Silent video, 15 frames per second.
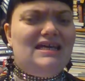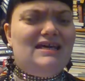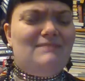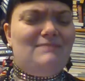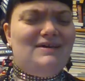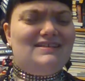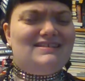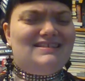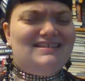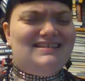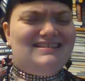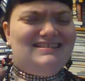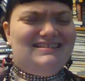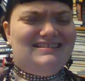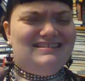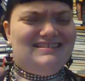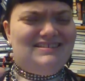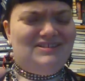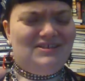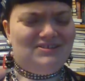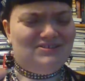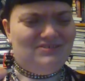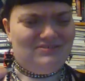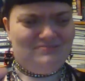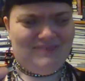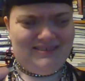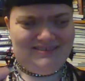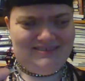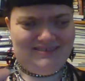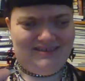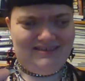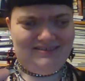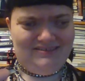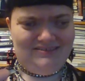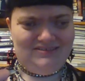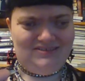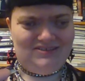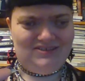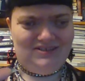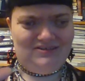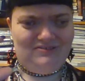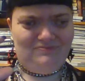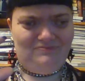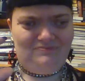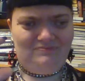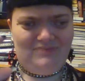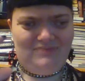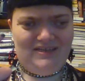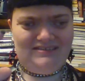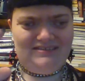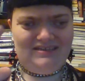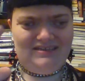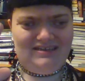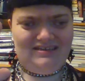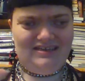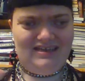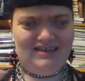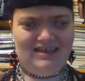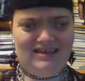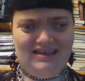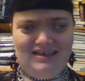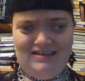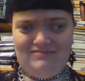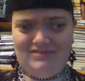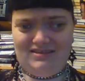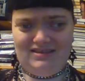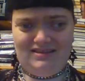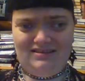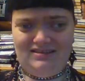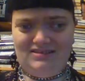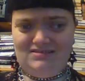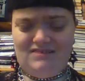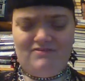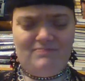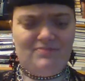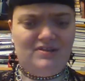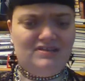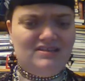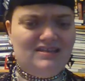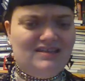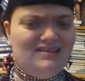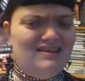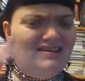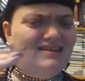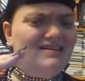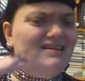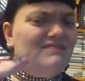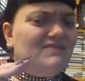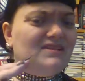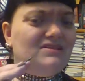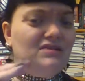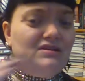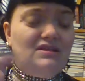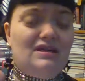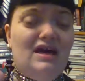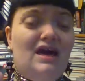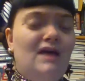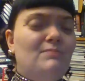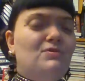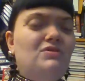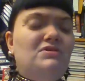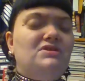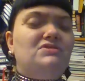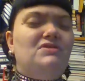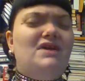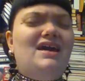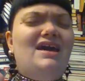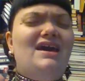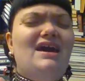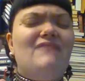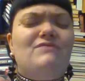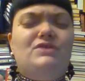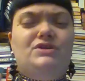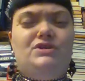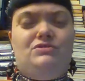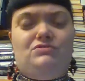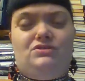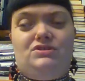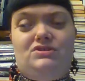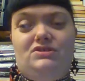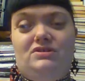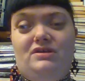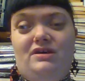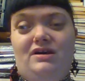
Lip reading: But that's just not my style. So basically, I have a tendency to have a policy that there's nothing I'm going to ever use.